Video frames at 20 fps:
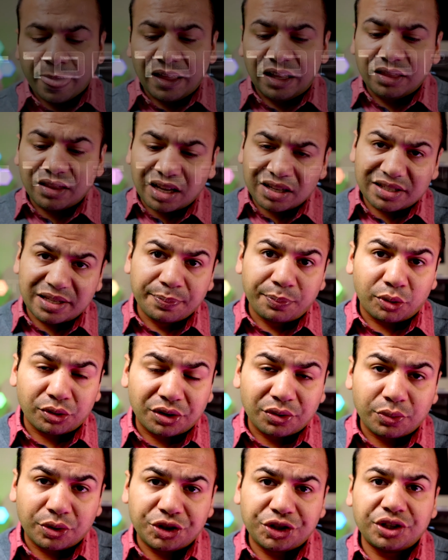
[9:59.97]
Last
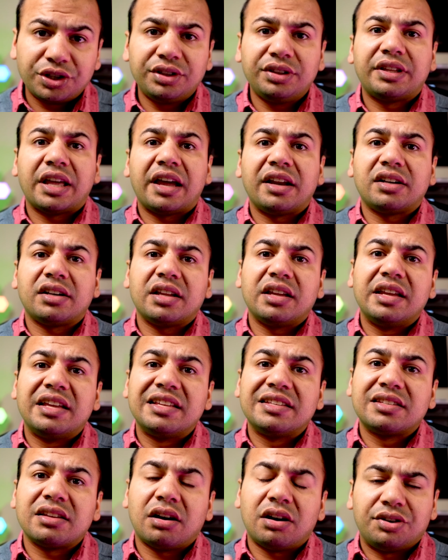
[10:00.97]
important question that
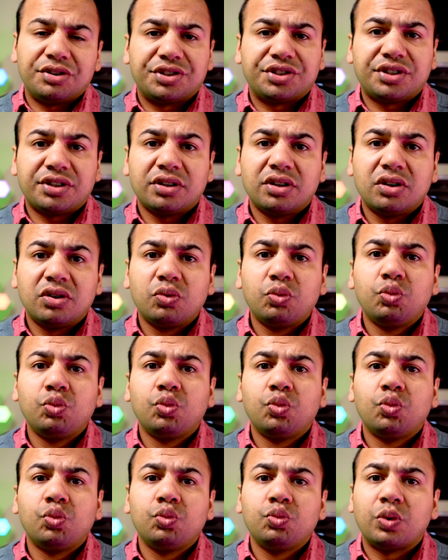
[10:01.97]
is asked:
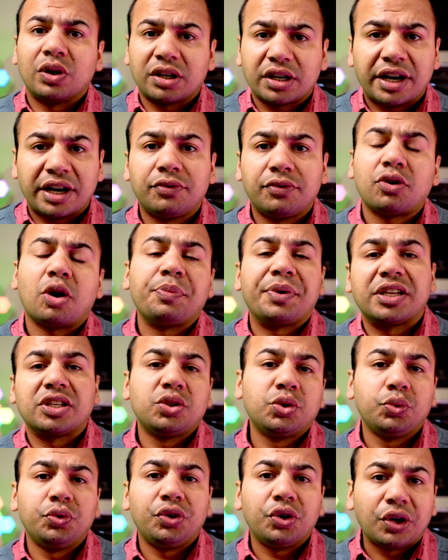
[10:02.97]
what topics
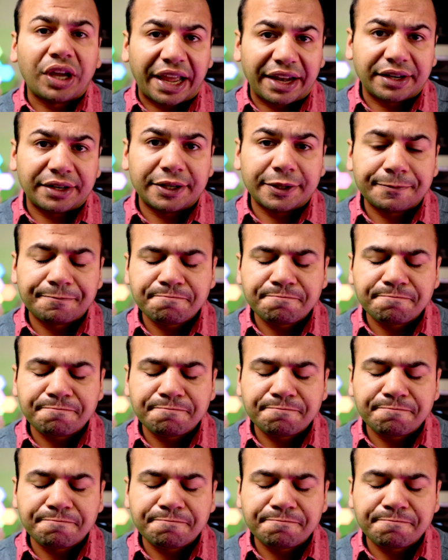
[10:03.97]
do you get.